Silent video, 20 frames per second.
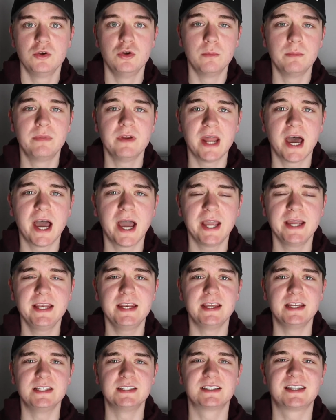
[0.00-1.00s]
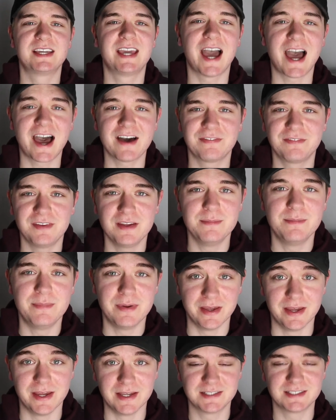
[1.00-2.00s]
9 is Kathy
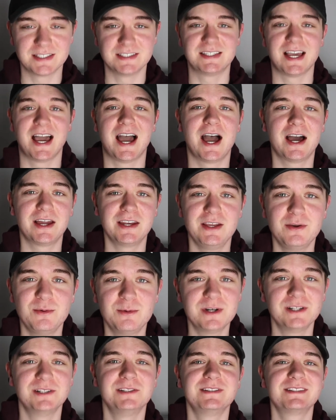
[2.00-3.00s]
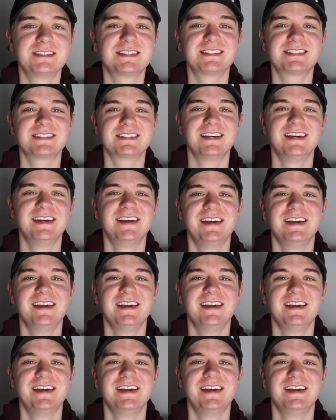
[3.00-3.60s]
Bates as Annie Wilkes